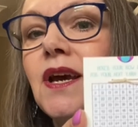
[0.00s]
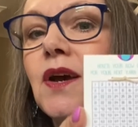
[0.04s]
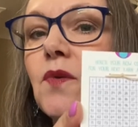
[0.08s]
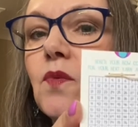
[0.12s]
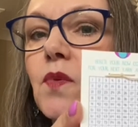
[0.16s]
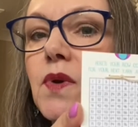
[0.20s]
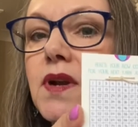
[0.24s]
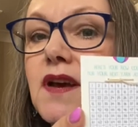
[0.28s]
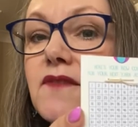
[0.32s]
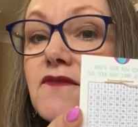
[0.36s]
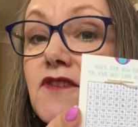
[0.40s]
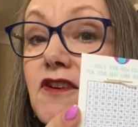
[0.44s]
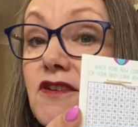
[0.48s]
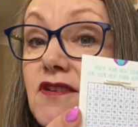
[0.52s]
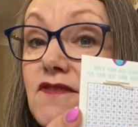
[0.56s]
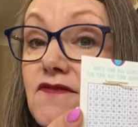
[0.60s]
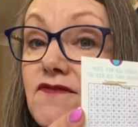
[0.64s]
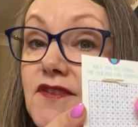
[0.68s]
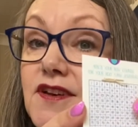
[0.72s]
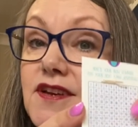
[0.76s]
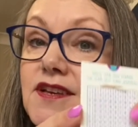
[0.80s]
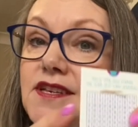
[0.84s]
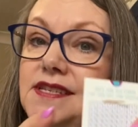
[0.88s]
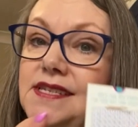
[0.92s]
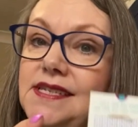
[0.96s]
When I very
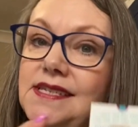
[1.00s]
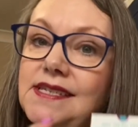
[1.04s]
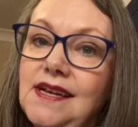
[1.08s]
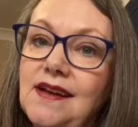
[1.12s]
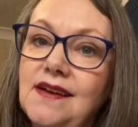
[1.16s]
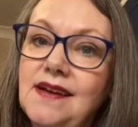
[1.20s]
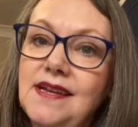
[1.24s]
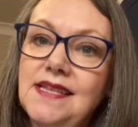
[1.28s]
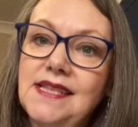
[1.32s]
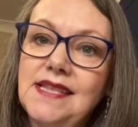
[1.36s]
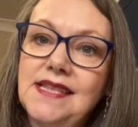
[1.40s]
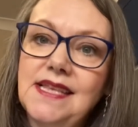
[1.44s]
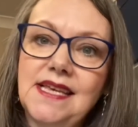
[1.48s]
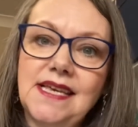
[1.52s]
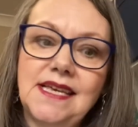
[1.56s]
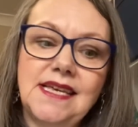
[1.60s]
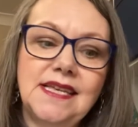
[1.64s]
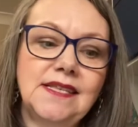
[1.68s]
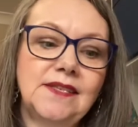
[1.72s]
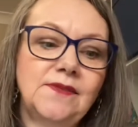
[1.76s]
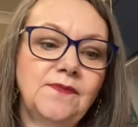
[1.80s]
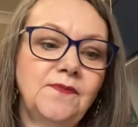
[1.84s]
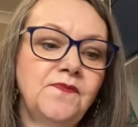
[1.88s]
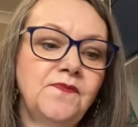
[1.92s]
first designed these,